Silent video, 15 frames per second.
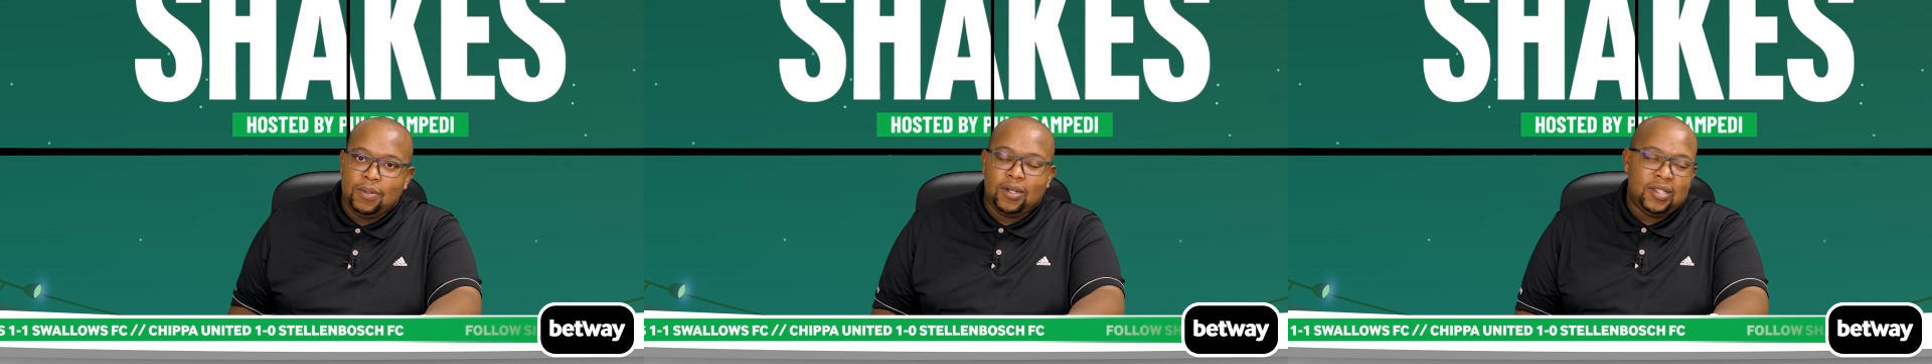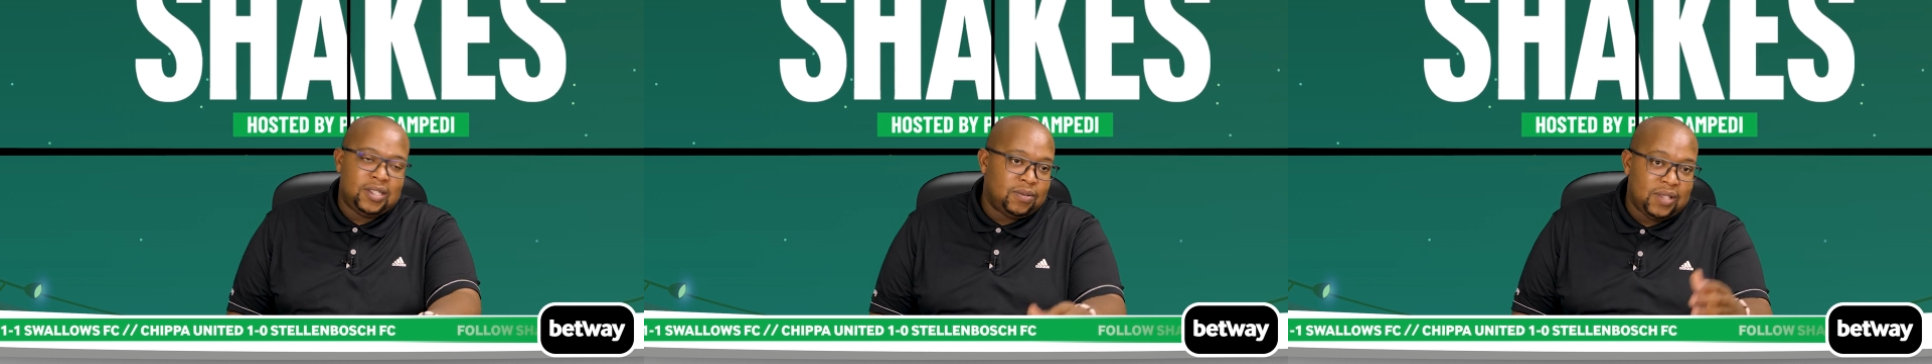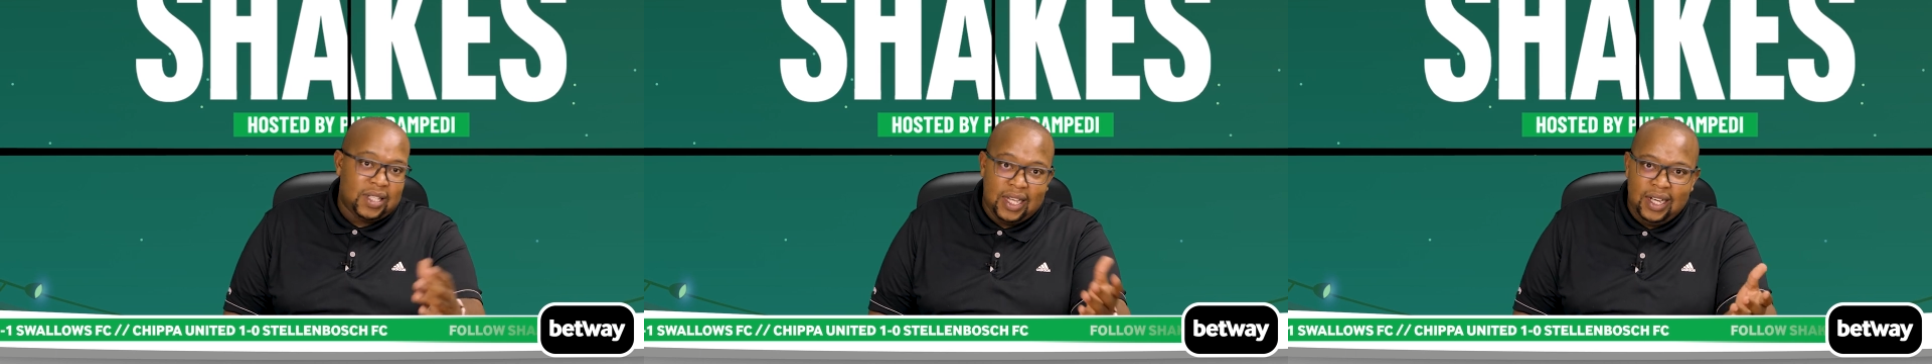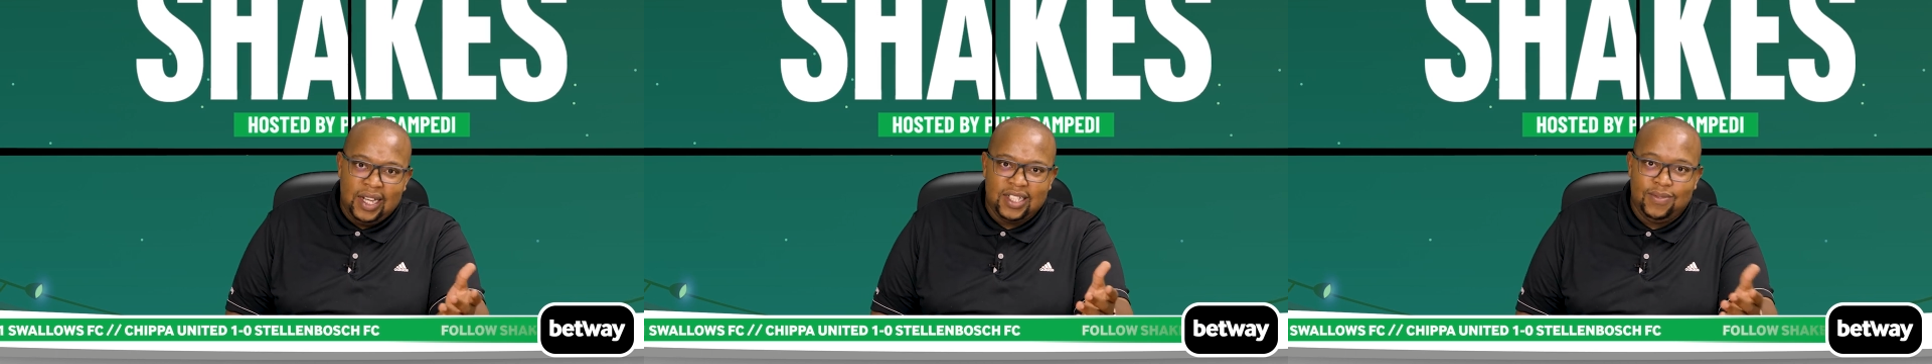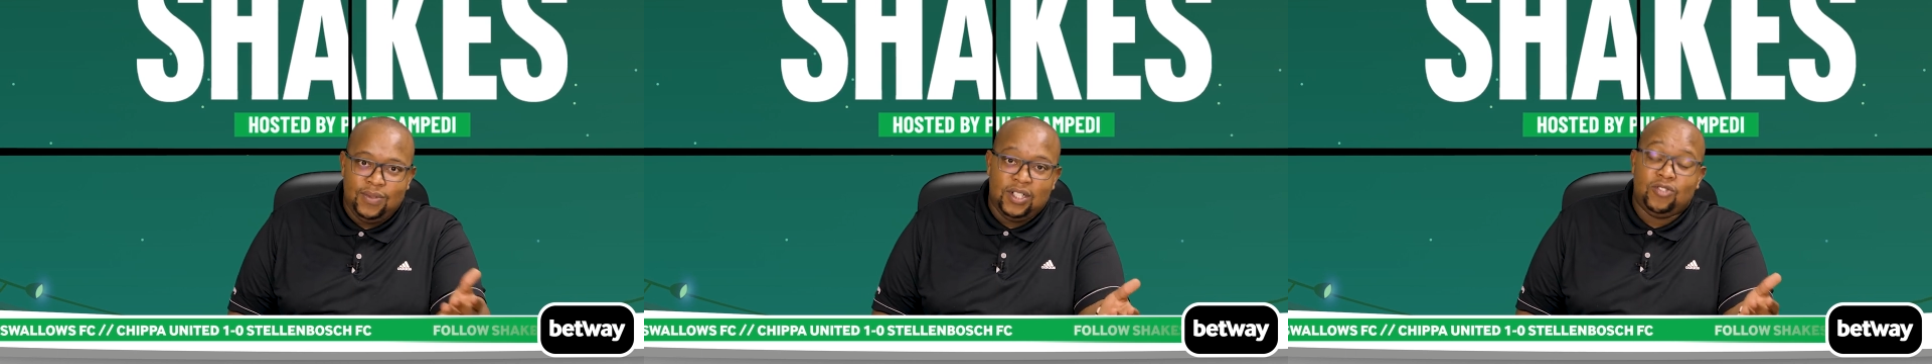because with their
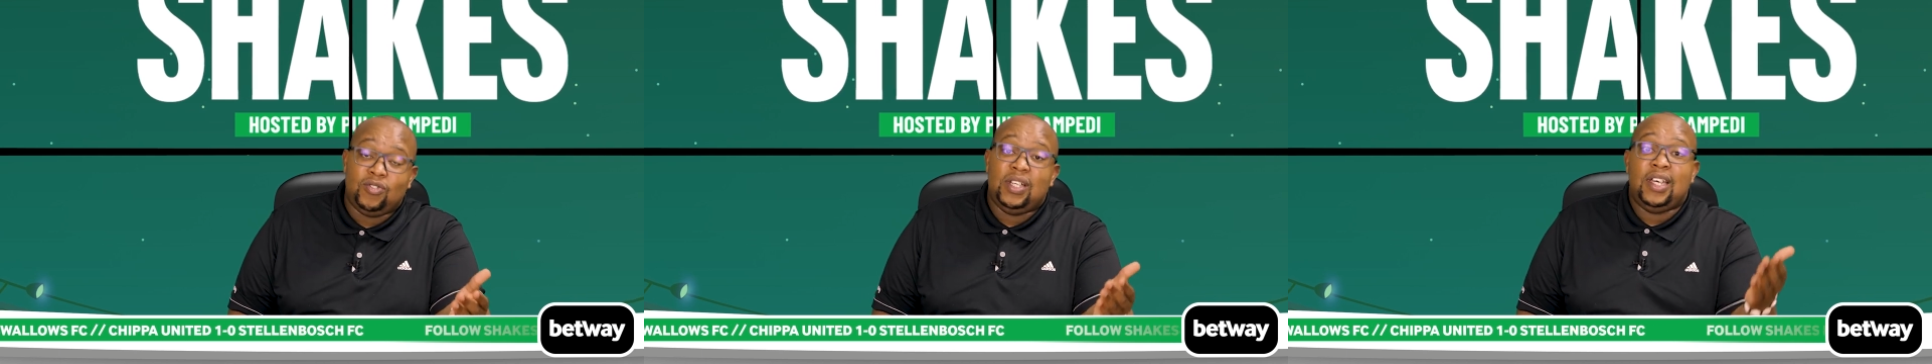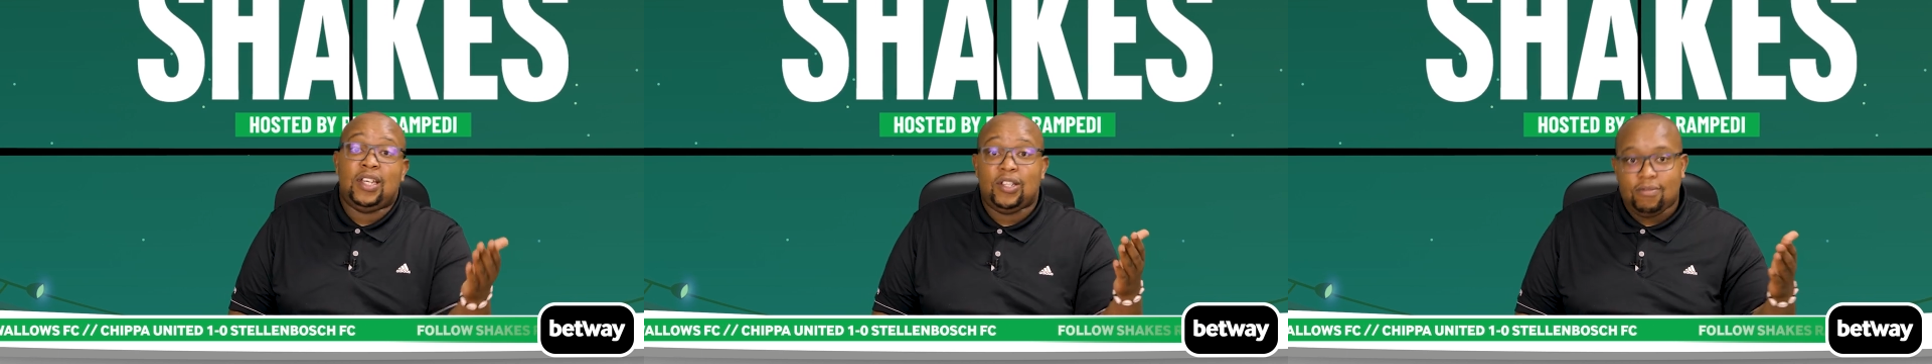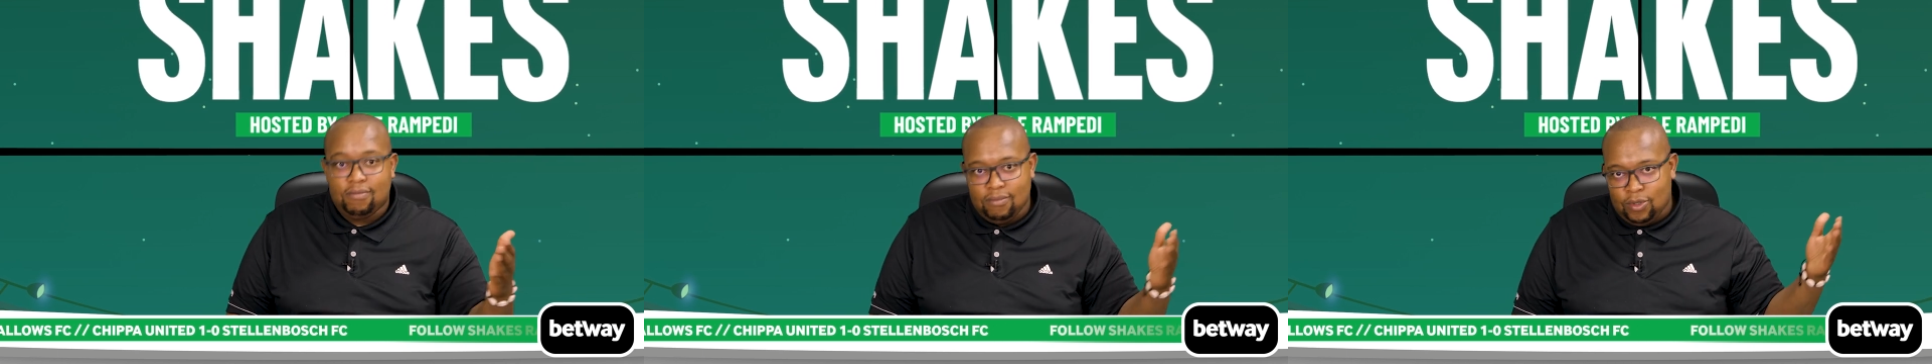next victory, it